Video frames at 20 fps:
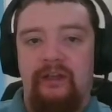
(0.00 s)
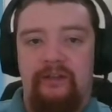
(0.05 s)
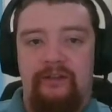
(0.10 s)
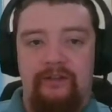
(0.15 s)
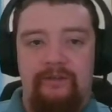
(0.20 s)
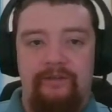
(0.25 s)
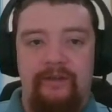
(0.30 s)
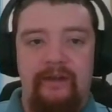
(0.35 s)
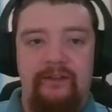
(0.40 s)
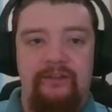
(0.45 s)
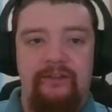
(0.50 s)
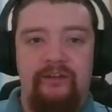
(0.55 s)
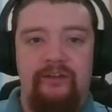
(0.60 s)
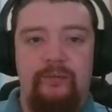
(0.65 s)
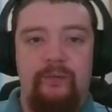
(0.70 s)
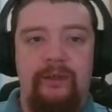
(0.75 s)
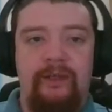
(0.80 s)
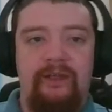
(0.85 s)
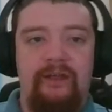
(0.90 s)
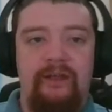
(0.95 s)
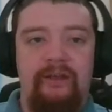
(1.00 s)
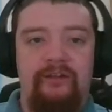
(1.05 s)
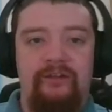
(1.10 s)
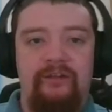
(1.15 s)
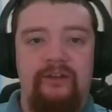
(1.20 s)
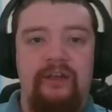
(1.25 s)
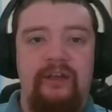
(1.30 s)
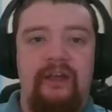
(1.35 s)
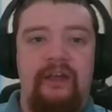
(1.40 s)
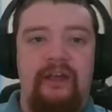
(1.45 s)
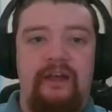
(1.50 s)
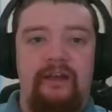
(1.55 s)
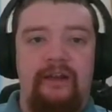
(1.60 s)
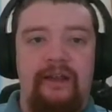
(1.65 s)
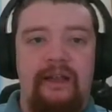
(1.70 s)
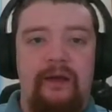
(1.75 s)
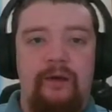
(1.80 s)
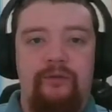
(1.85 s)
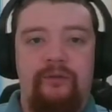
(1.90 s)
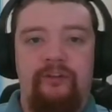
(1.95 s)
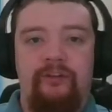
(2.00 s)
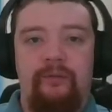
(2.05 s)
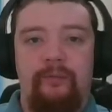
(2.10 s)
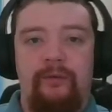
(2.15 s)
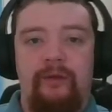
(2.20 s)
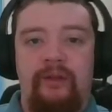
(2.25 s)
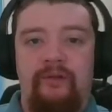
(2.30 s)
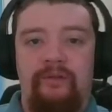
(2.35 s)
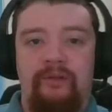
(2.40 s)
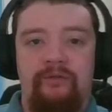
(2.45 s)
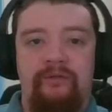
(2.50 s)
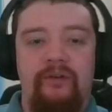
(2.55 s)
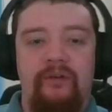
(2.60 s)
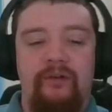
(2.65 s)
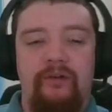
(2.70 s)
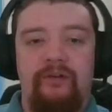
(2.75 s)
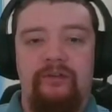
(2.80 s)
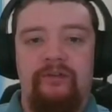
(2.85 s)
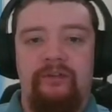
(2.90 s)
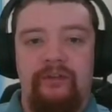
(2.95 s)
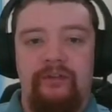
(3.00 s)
Defends this weakness, it allows a doubling of the rooks,